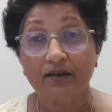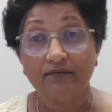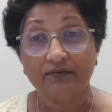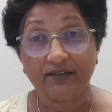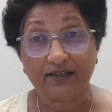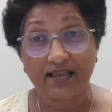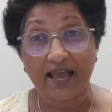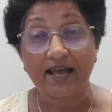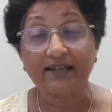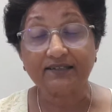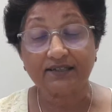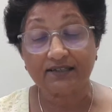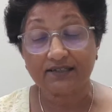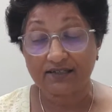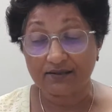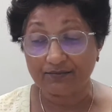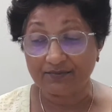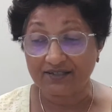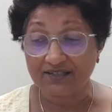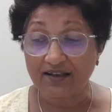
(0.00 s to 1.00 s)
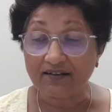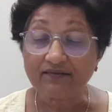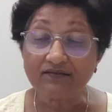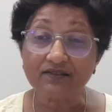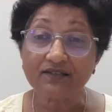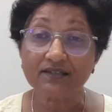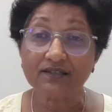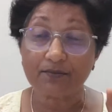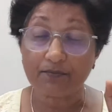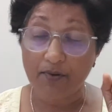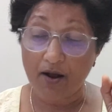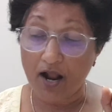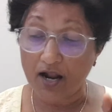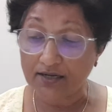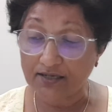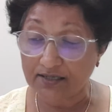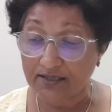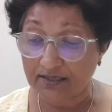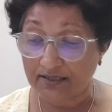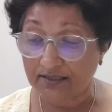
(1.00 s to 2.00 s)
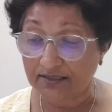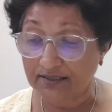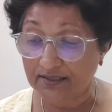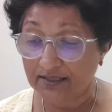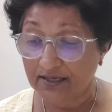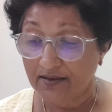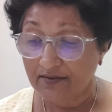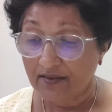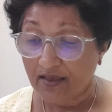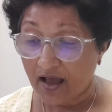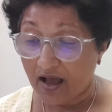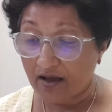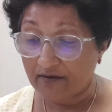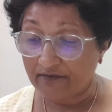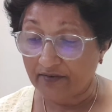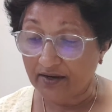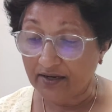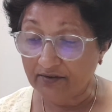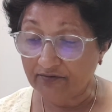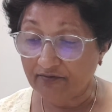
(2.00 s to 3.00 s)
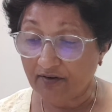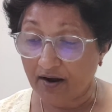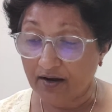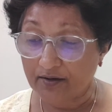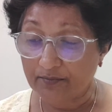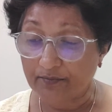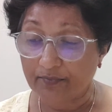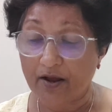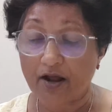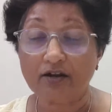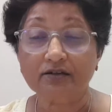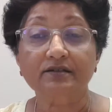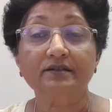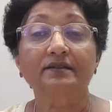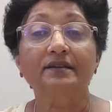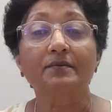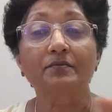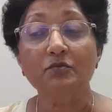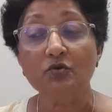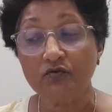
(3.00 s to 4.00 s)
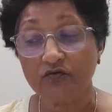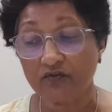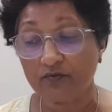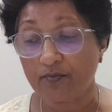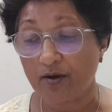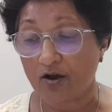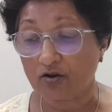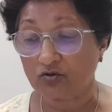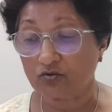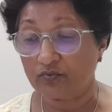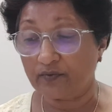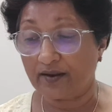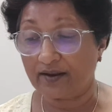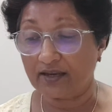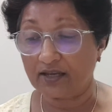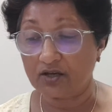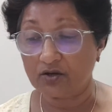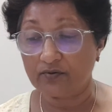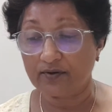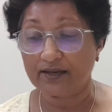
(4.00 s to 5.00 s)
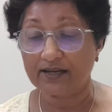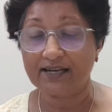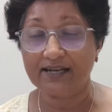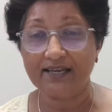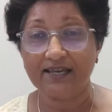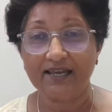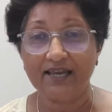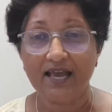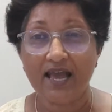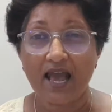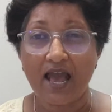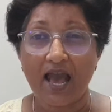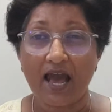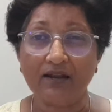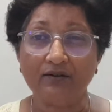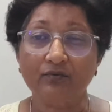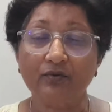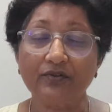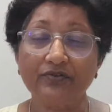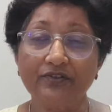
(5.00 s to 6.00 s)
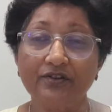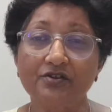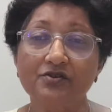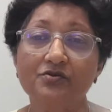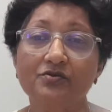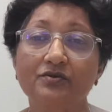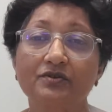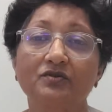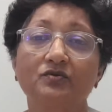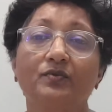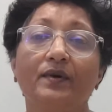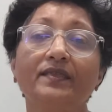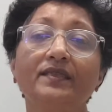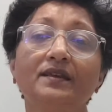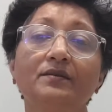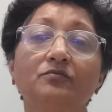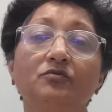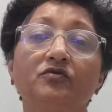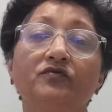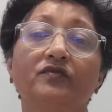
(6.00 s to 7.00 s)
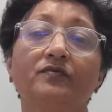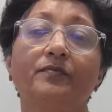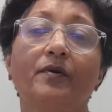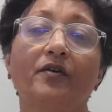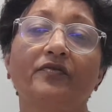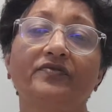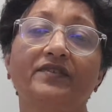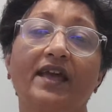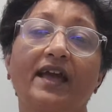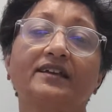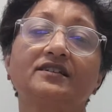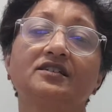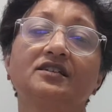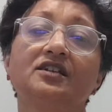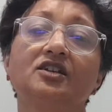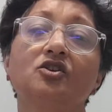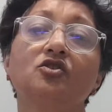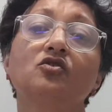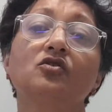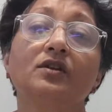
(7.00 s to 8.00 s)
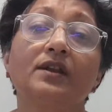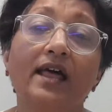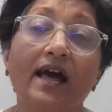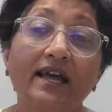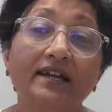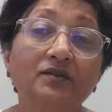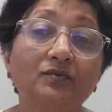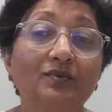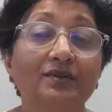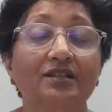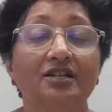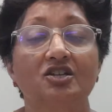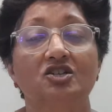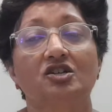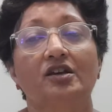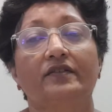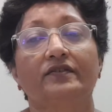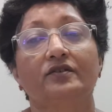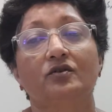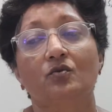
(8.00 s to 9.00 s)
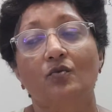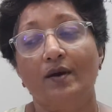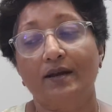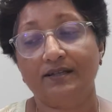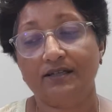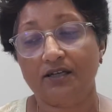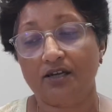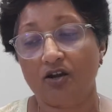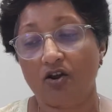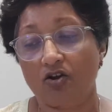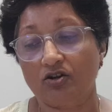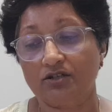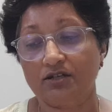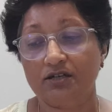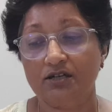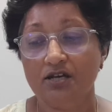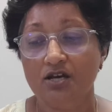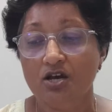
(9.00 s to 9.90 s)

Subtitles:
The gases themselves, the particles are very far apart, they move about very quickly, and what they do is when they move about they actually collide with each other quite a lot.